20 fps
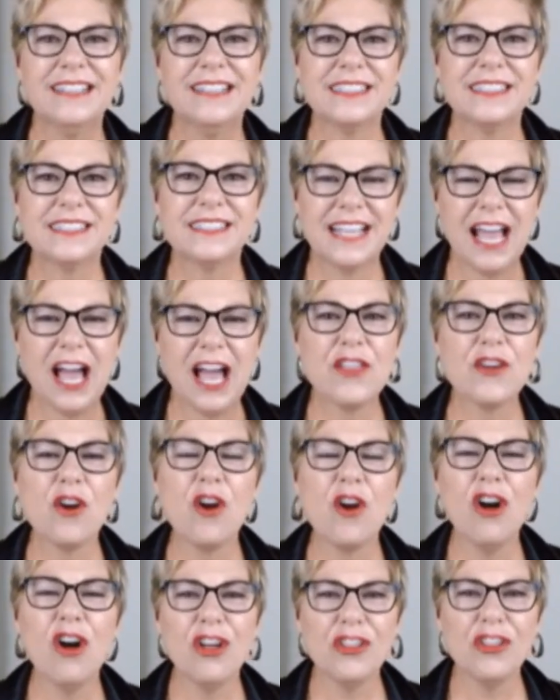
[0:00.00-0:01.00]
let's gather
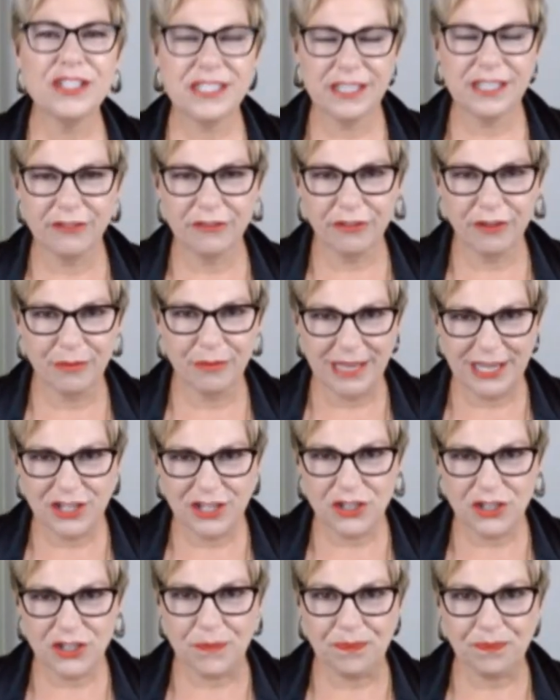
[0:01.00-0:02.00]
all this
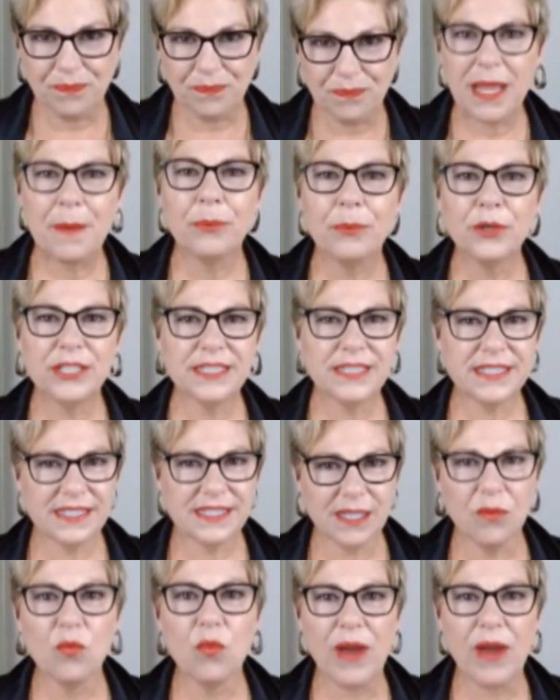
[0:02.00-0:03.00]
information and put it
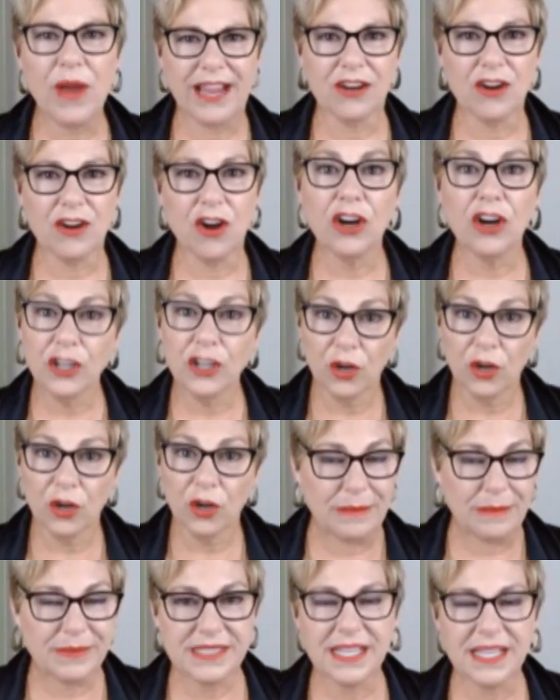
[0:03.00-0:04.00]
somewhere on her
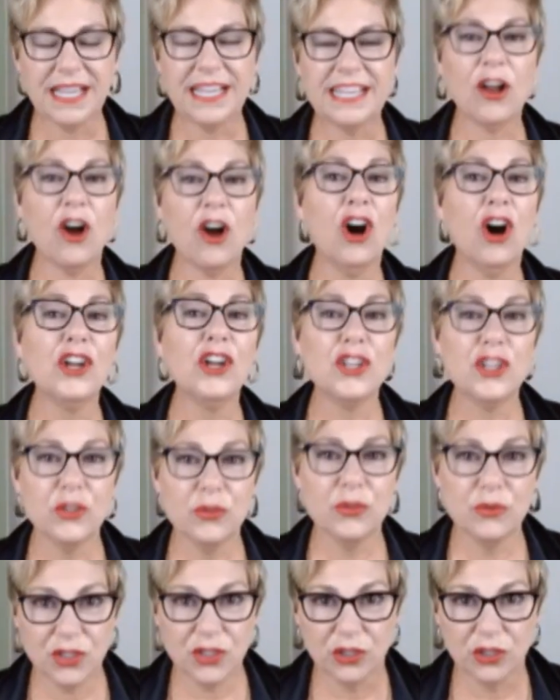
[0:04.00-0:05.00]
website, on
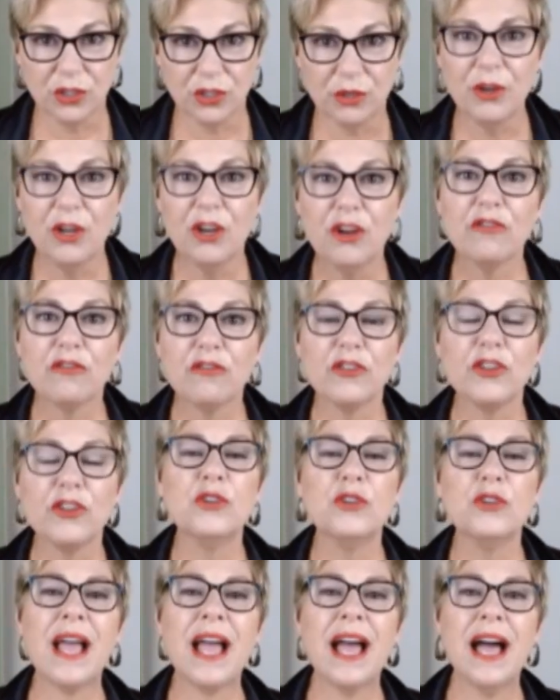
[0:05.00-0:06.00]
YouTube, for
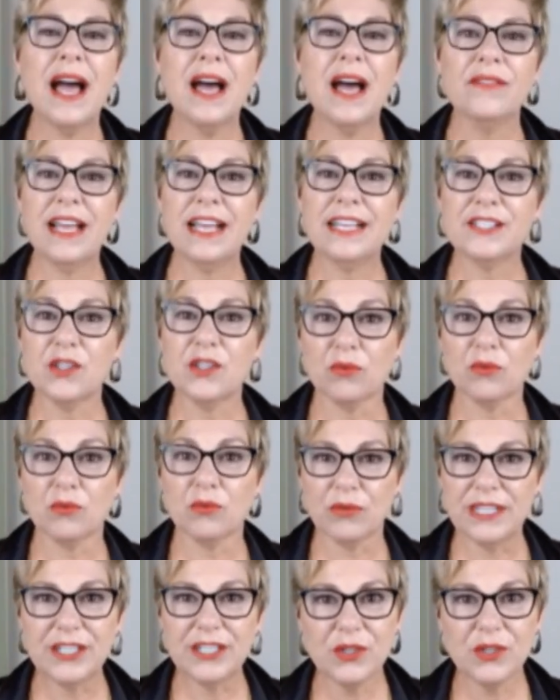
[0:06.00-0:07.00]
you to have as a
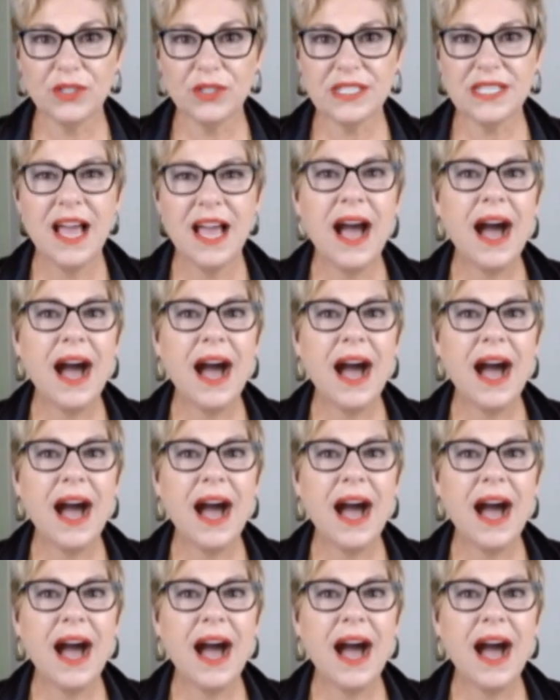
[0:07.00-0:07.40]
resource.